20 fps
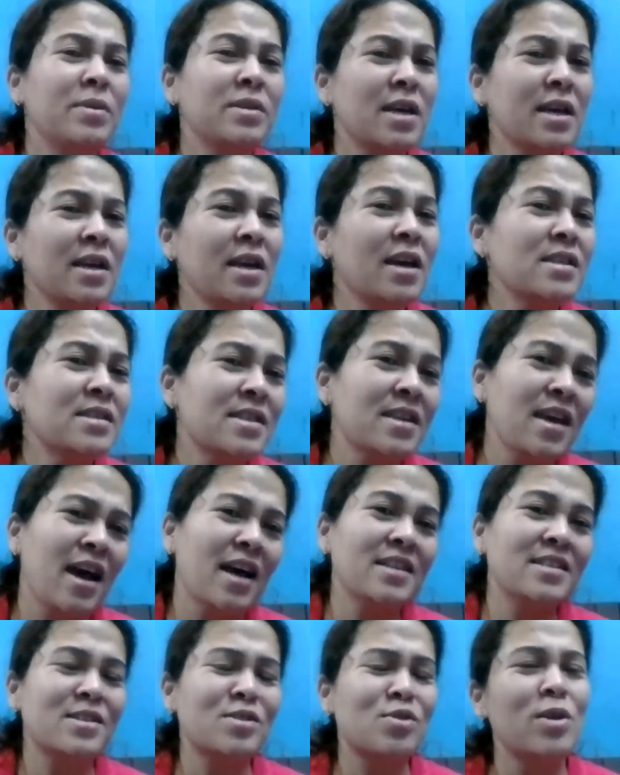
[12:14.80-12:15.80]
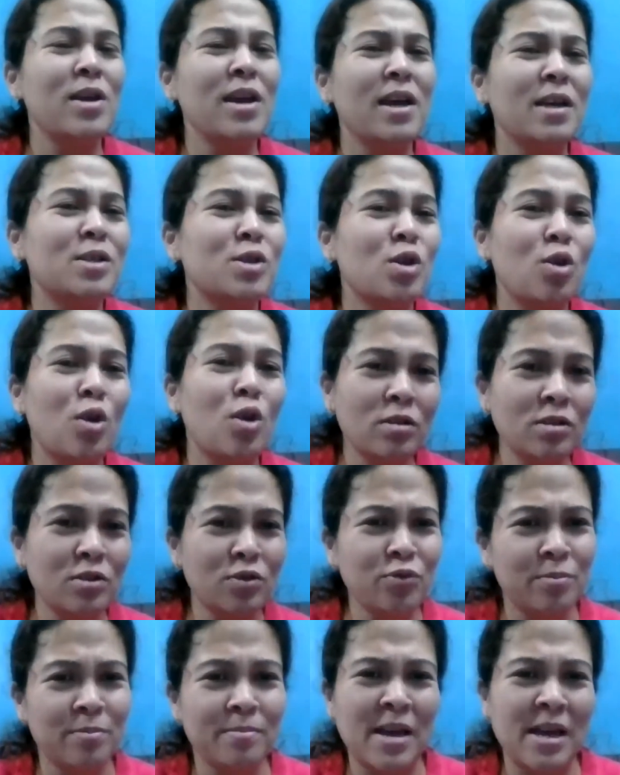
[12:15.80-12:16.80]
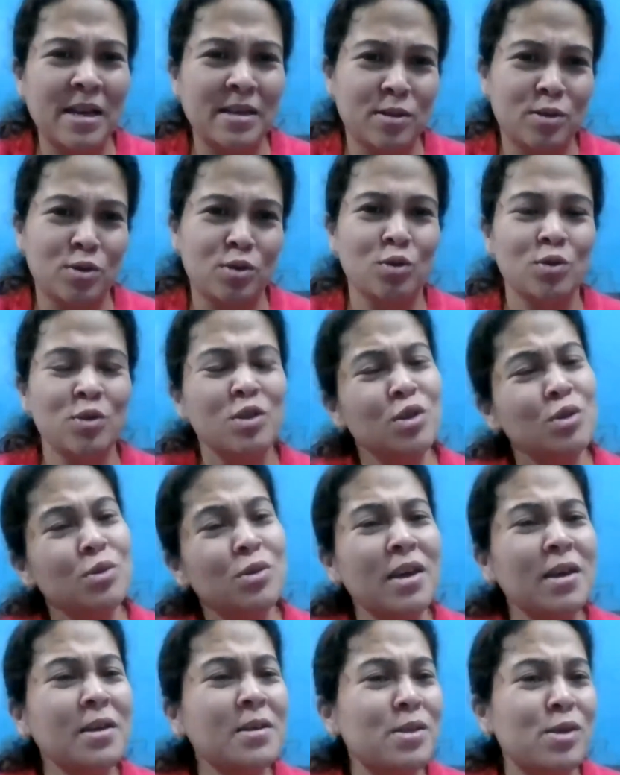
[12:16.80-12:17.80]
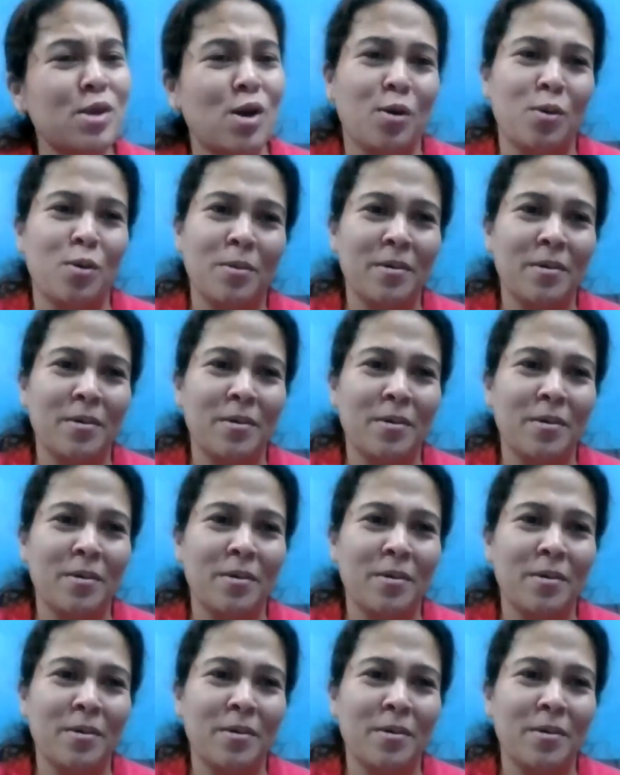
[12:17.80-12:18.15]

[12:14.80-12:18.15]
but I guess cats create a lot of mess, don't you think so?